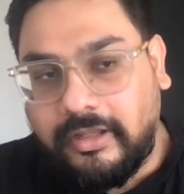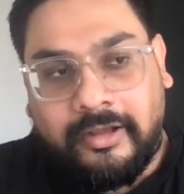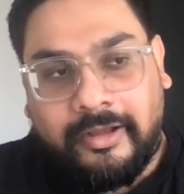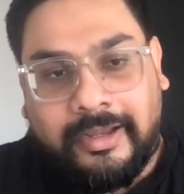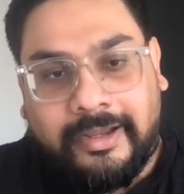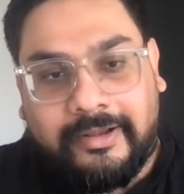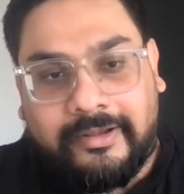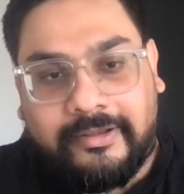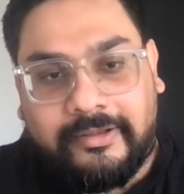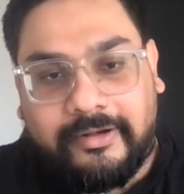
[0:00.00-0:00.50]

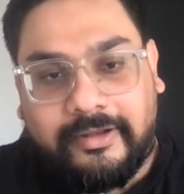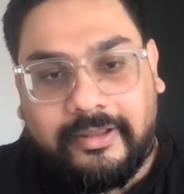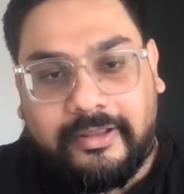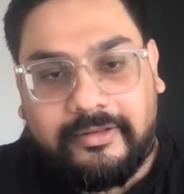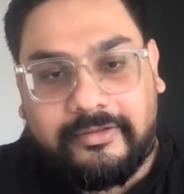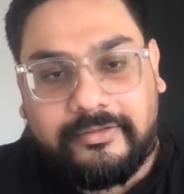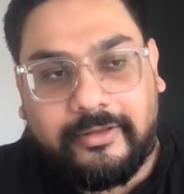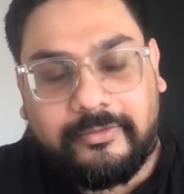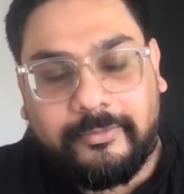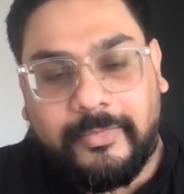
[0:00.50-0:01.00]
Anchor
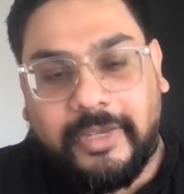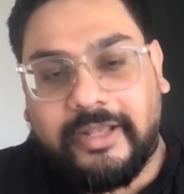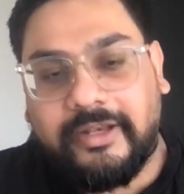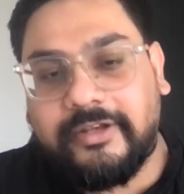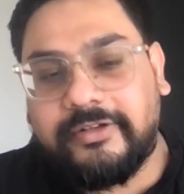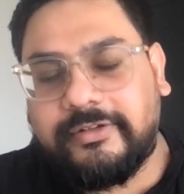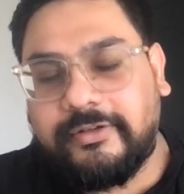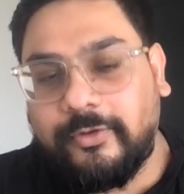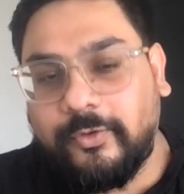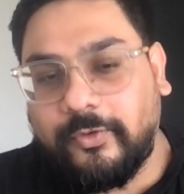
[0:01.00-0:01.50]
has
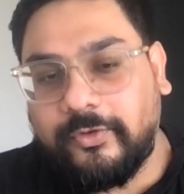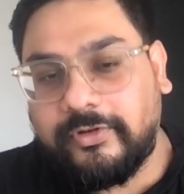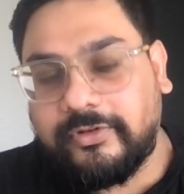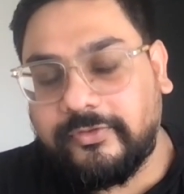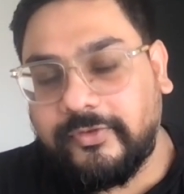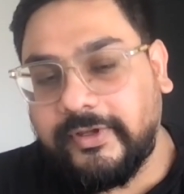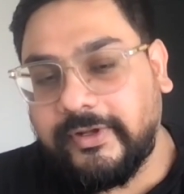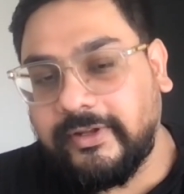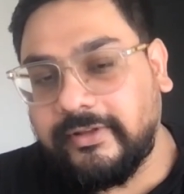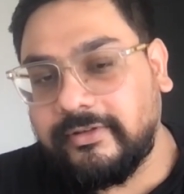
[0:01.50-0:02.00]
managed nodes,
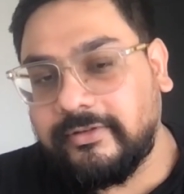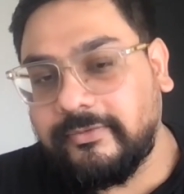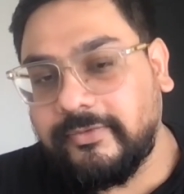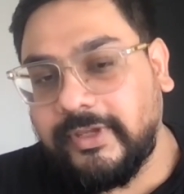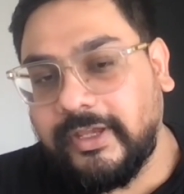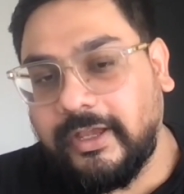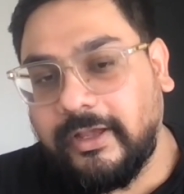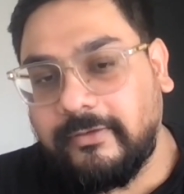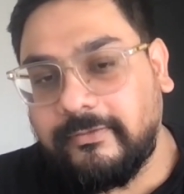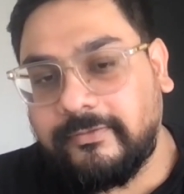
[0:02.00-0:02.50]
whereas
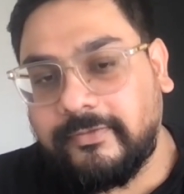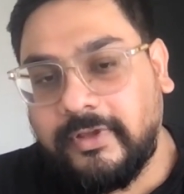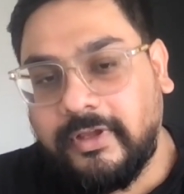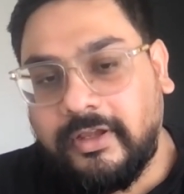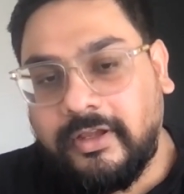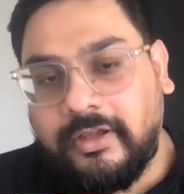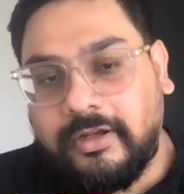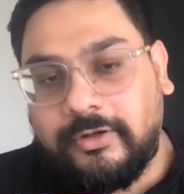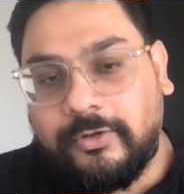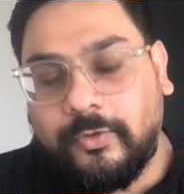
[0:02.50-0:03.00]
we have
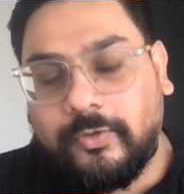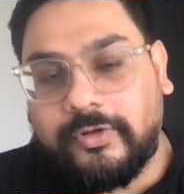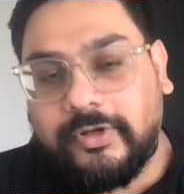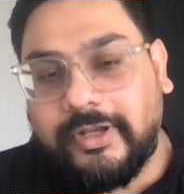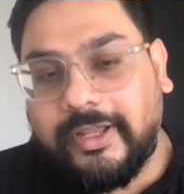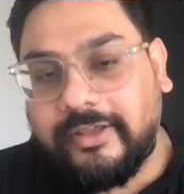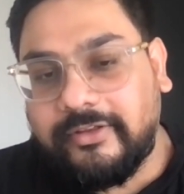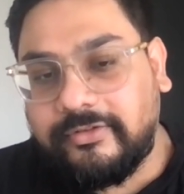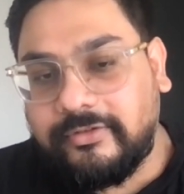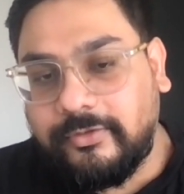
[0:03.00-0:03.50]

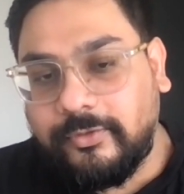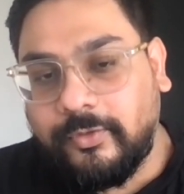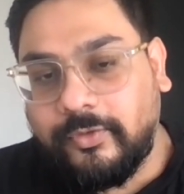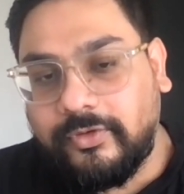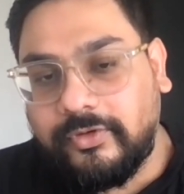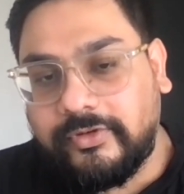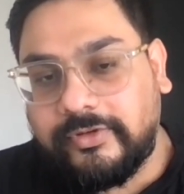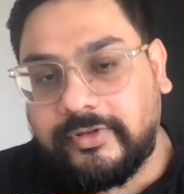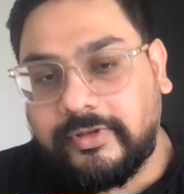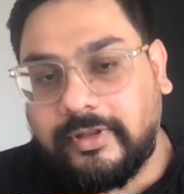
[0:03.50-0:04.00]
tokenized
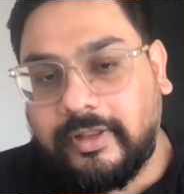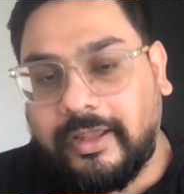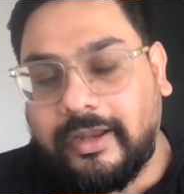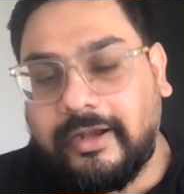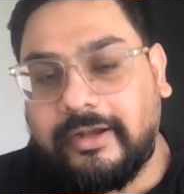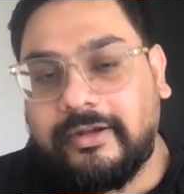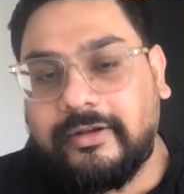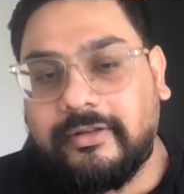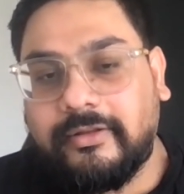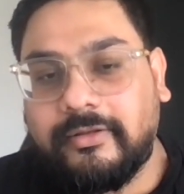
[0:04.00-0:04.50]
nodes
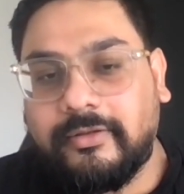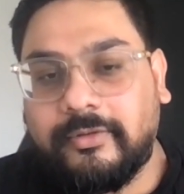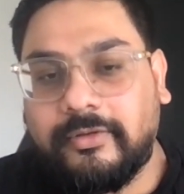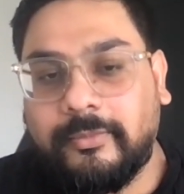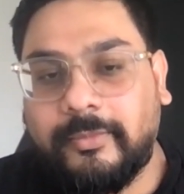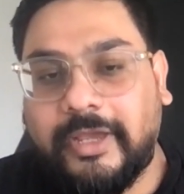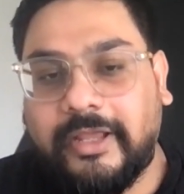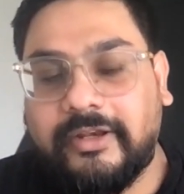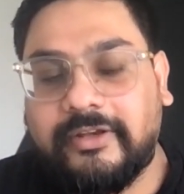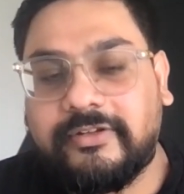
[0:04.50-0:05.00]
and
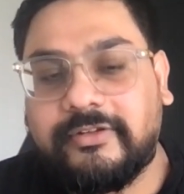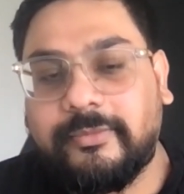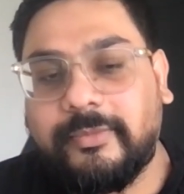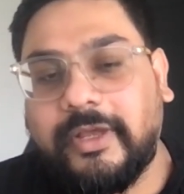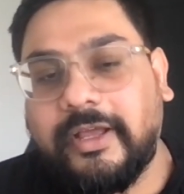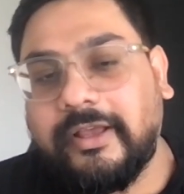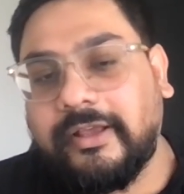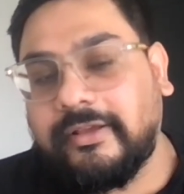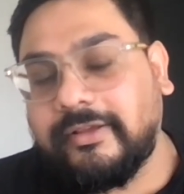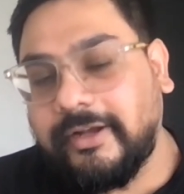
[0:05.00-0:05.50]
managed
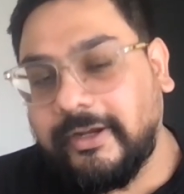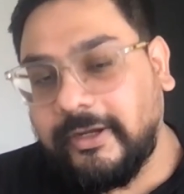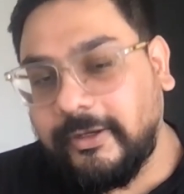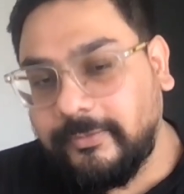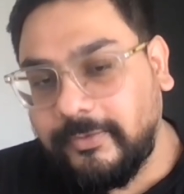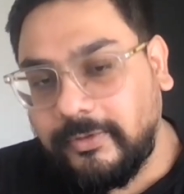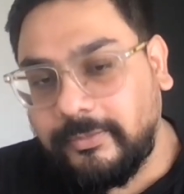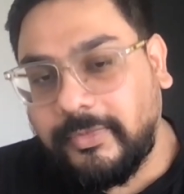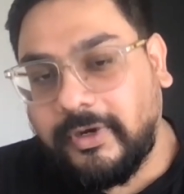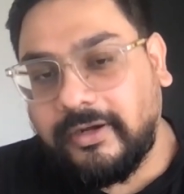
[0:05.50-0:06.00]
by
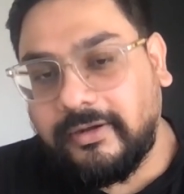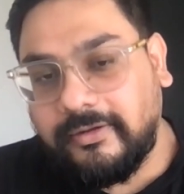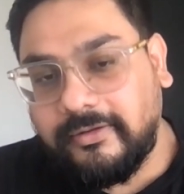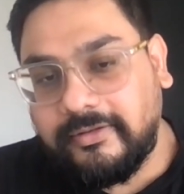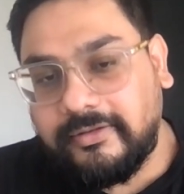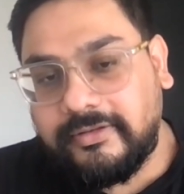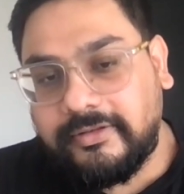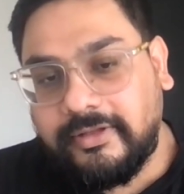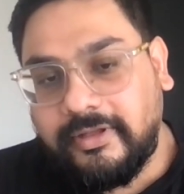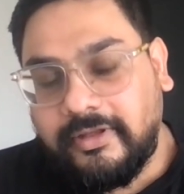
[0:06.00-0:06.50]
credible
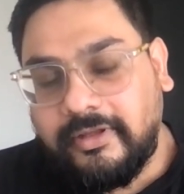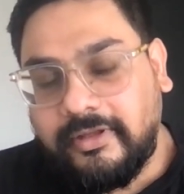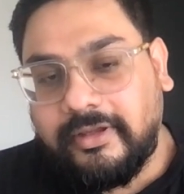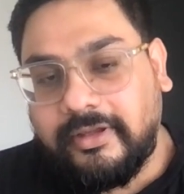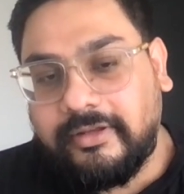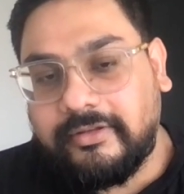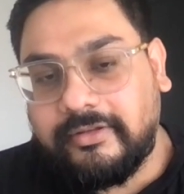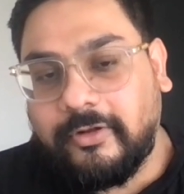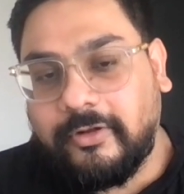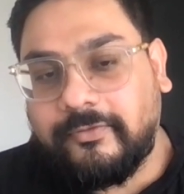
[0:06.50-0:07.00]
partners
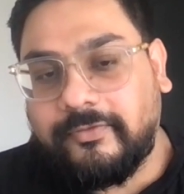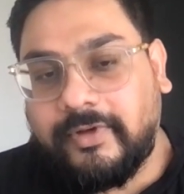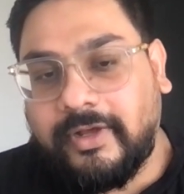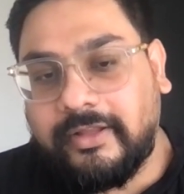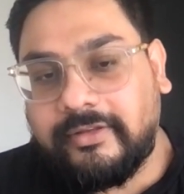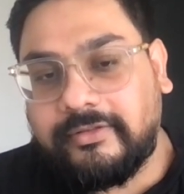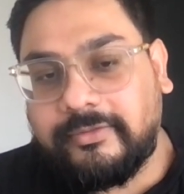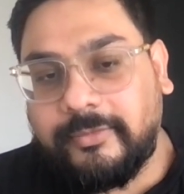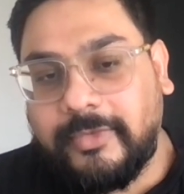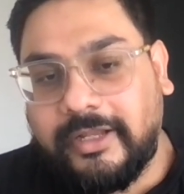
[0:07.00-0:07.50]
instead of
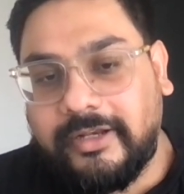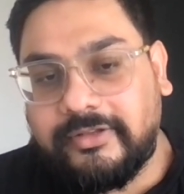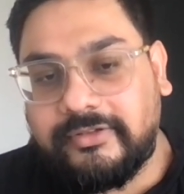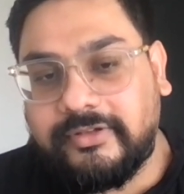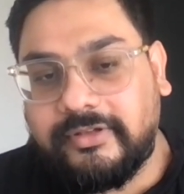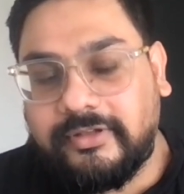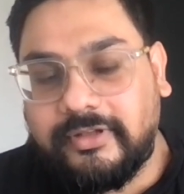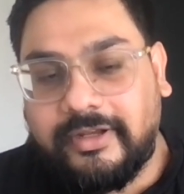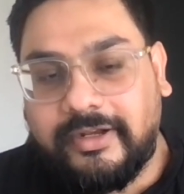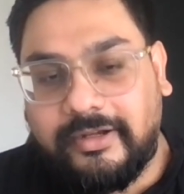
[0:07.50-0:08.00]
us
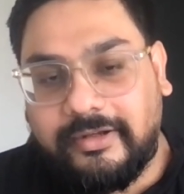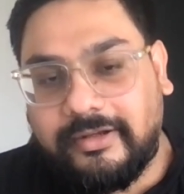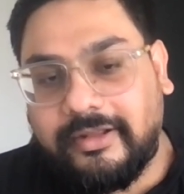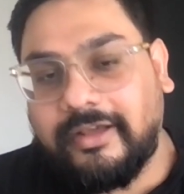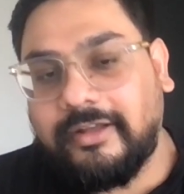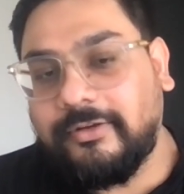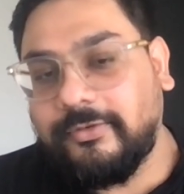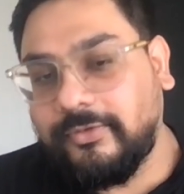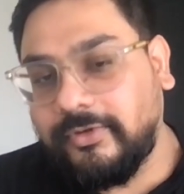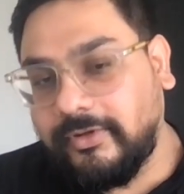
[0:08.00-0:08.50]
managing the
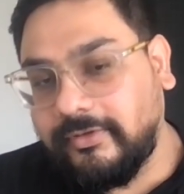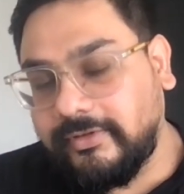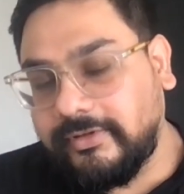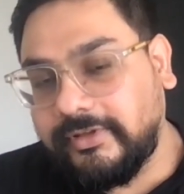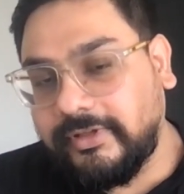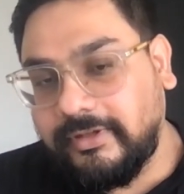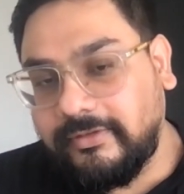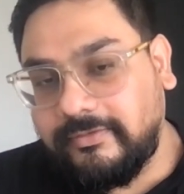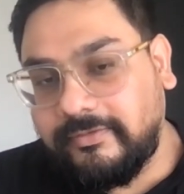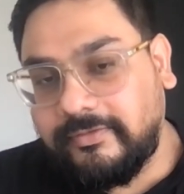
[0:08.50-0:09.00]
entire node ourselves.